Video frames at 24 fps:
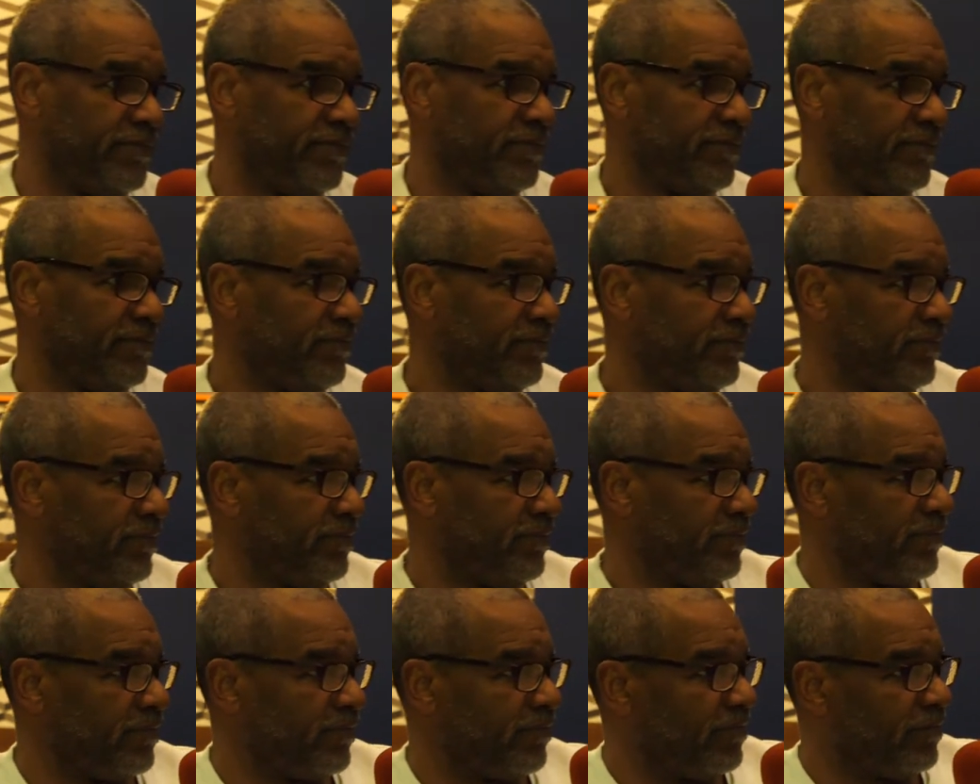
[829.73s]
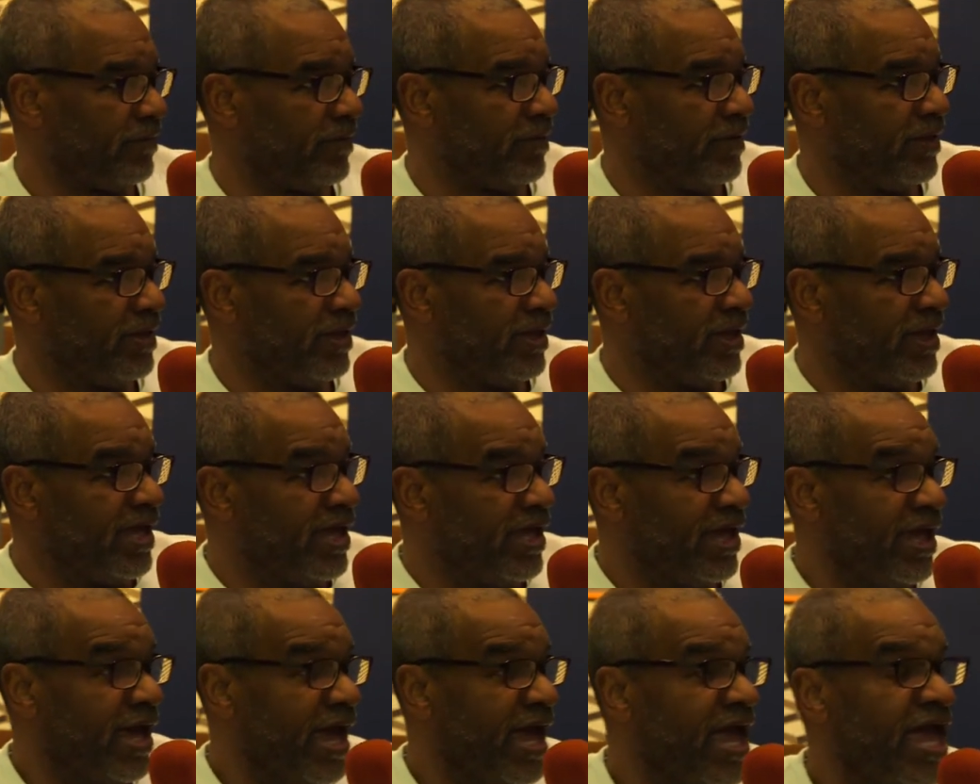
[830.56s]

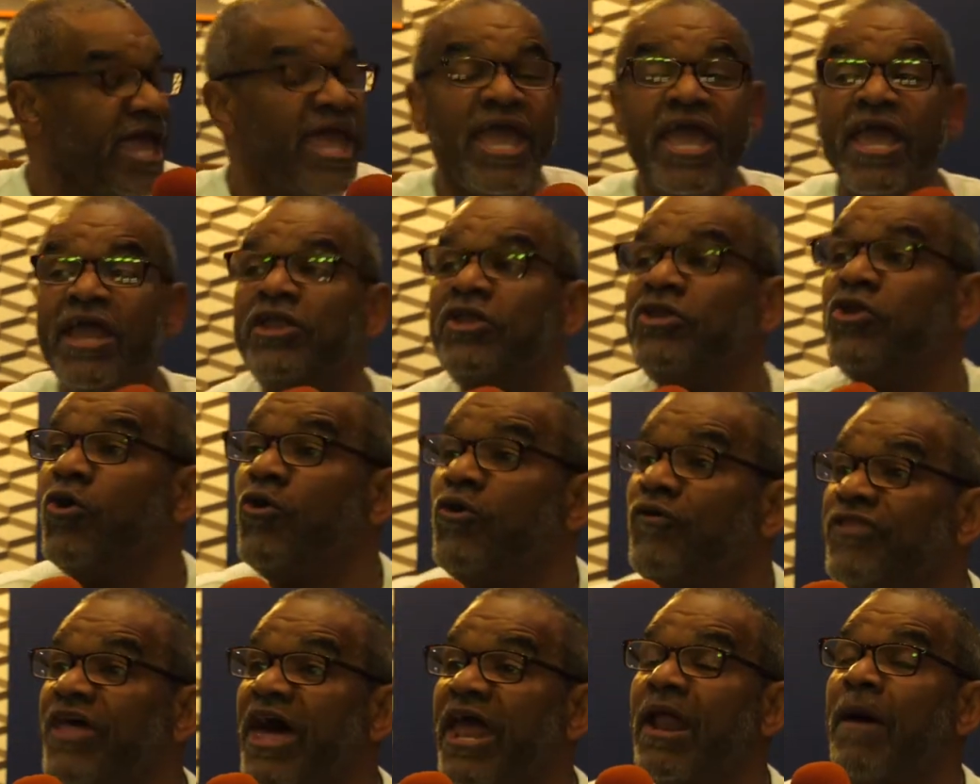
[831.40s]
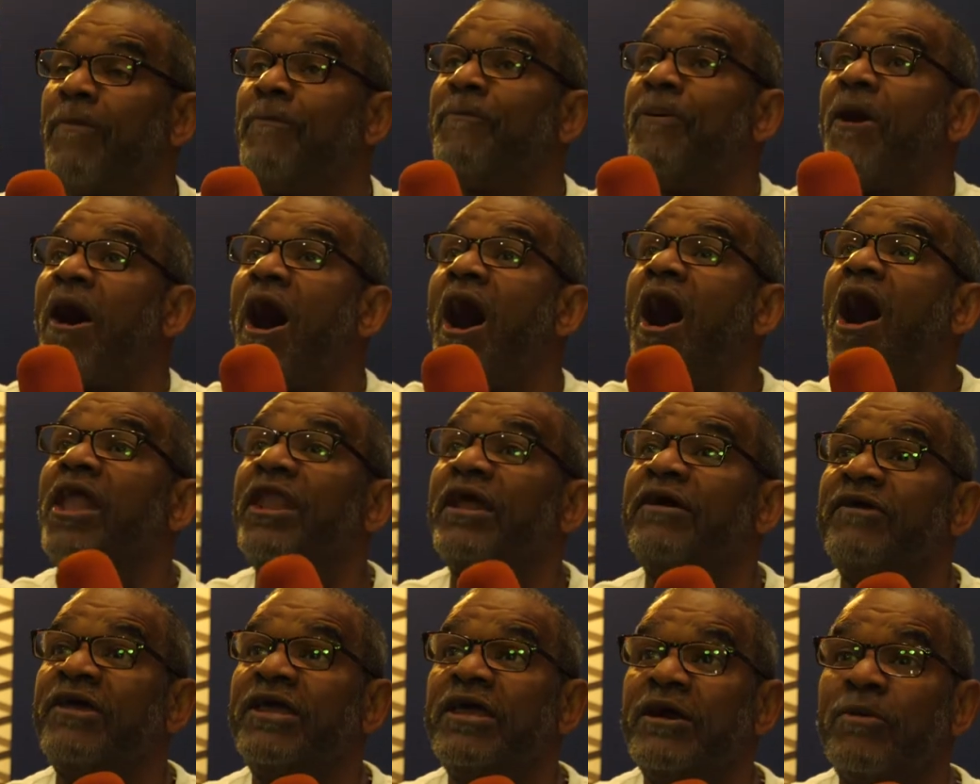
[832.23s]
Yeah. He knew that a
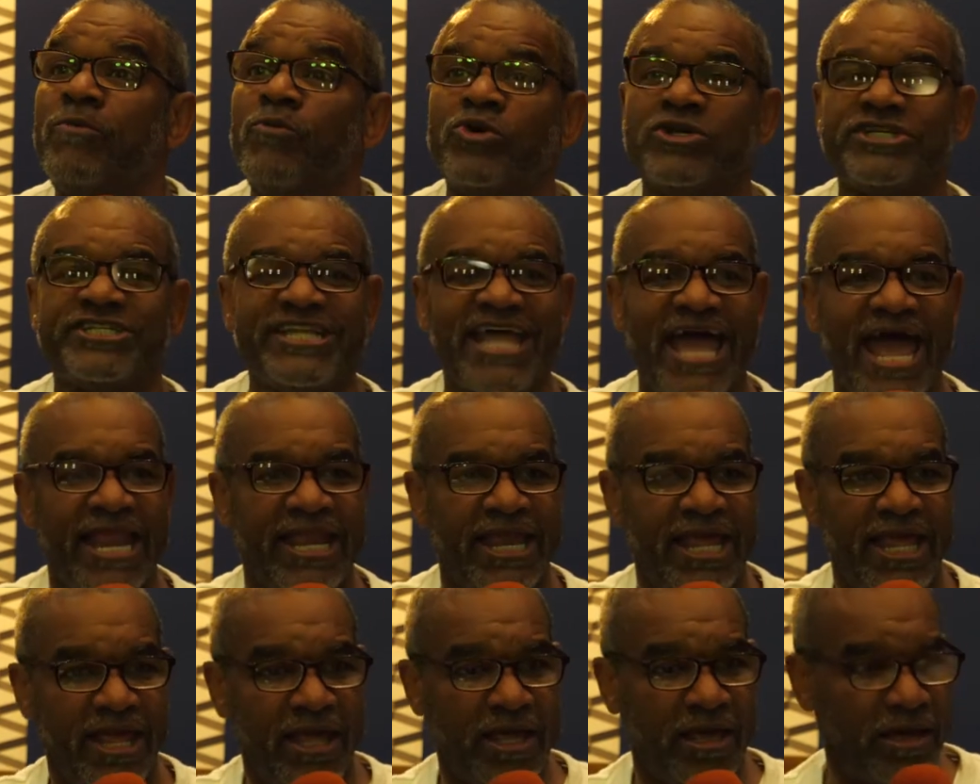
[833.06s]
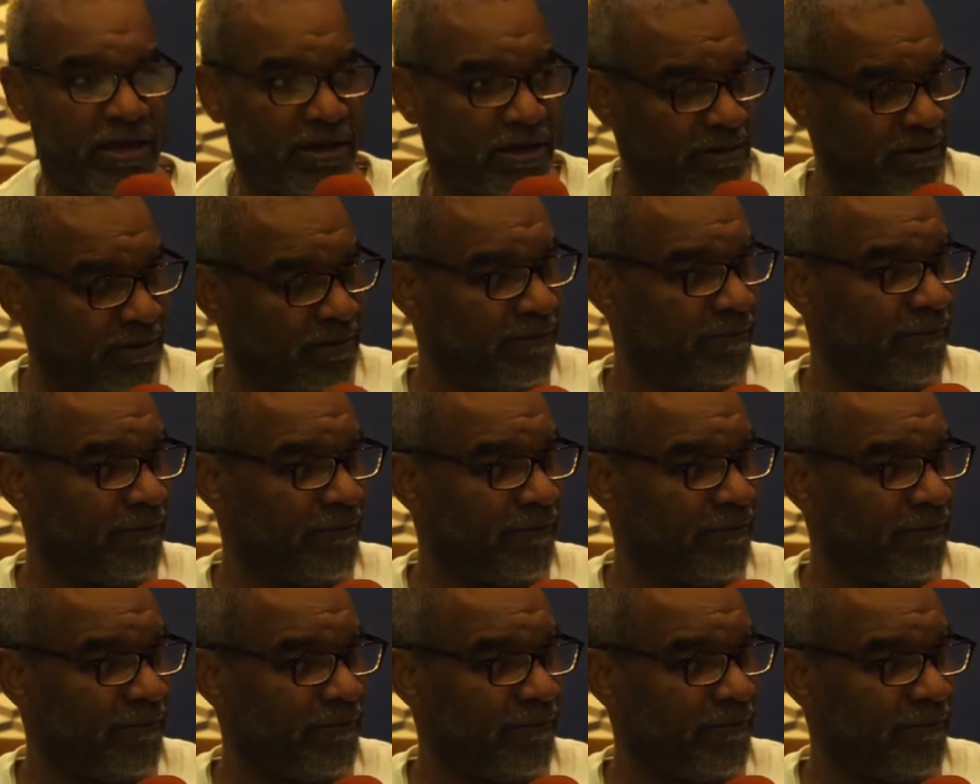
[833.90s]
part of him was not here.